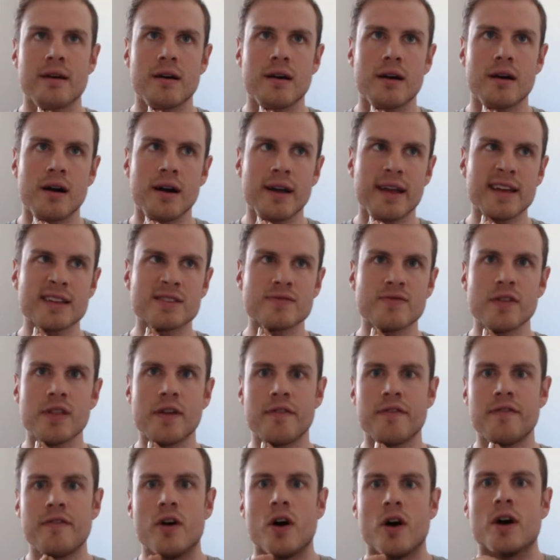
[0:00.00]
I guess, for the
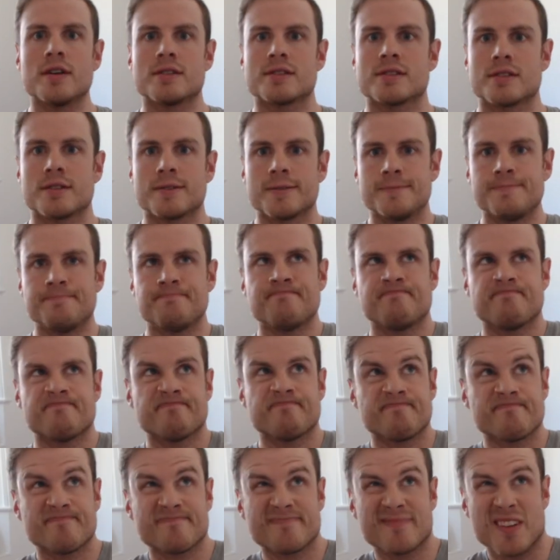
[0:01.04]
first
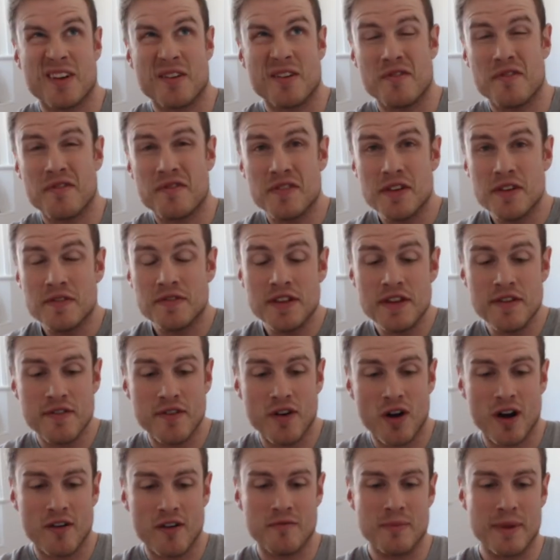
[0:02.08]

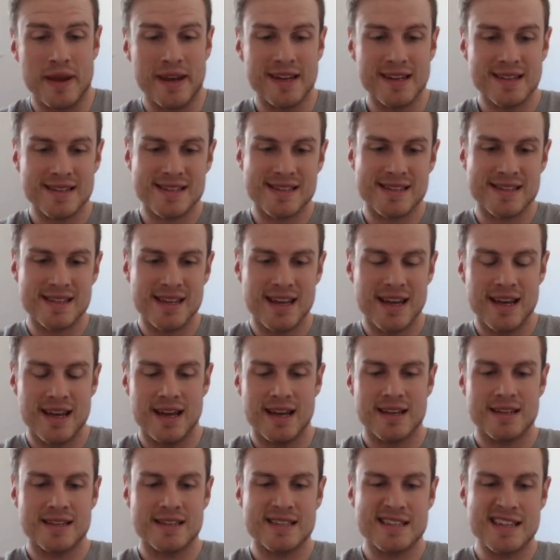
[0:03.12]
55 minutes,
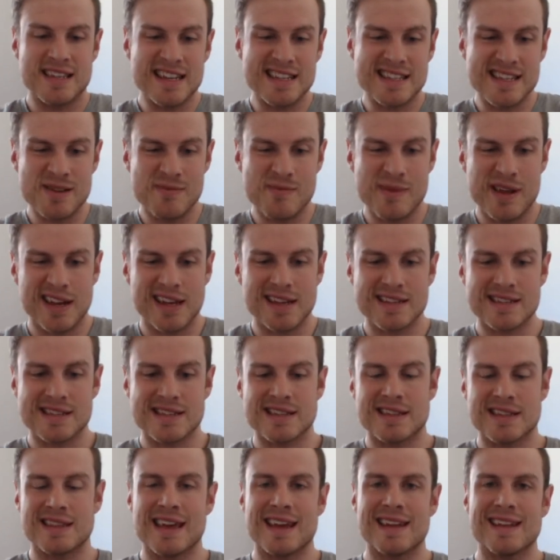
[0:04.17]
60
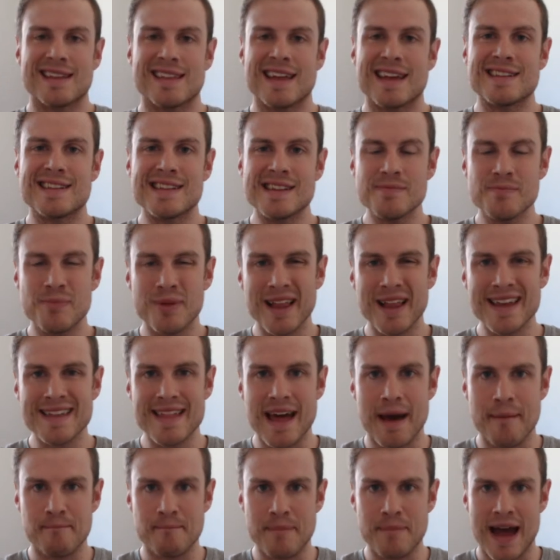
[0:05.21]
minutes, they didn't play
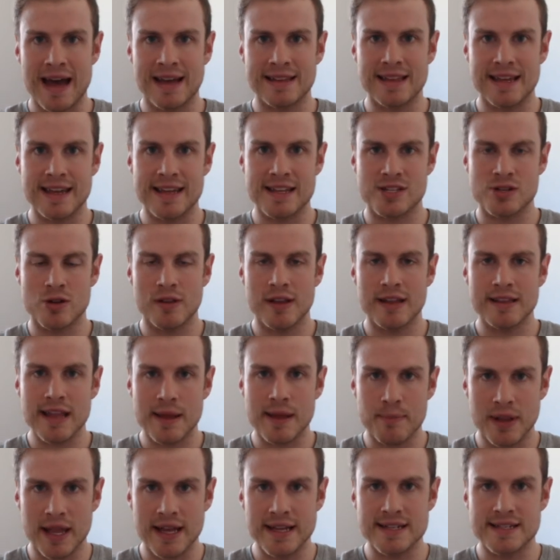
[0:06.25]
that badly. It's not like they
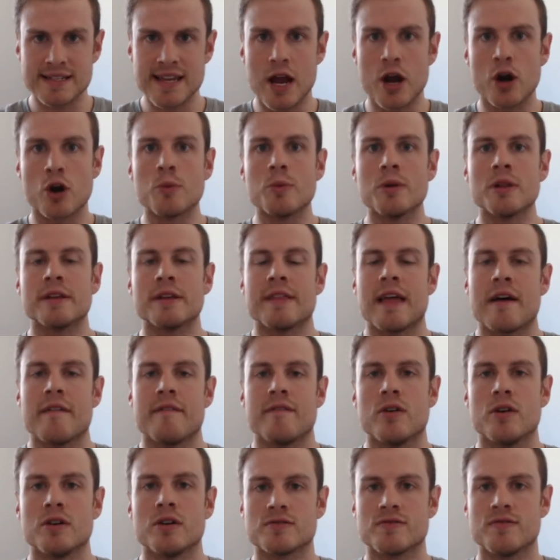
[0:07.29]
played terrible in that
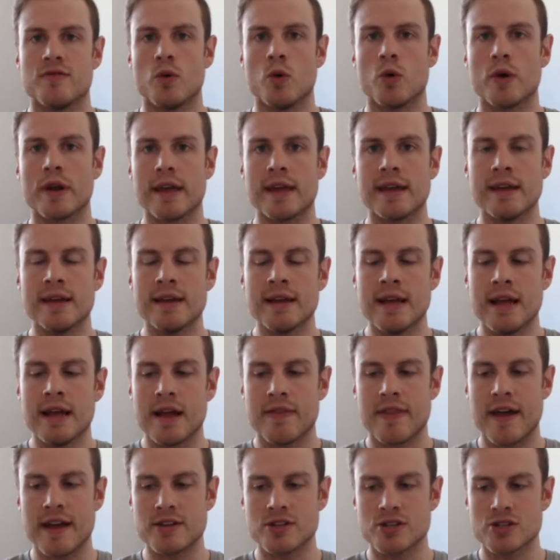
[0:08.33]
first 40.
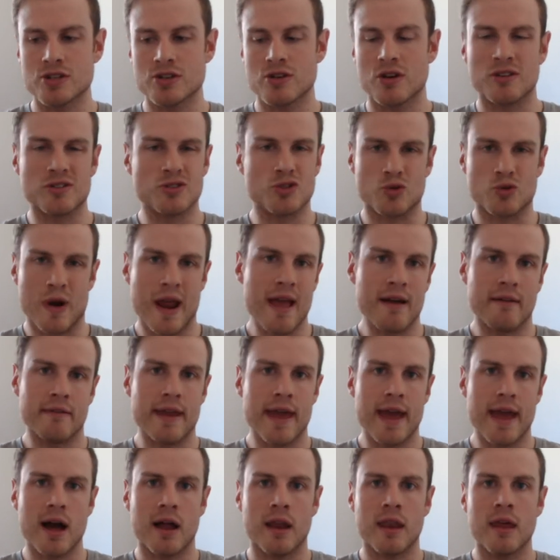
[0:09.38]
They just got drowned
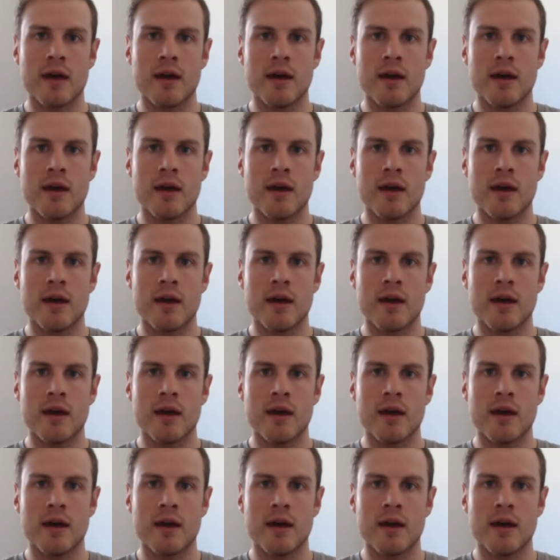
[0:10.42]
out.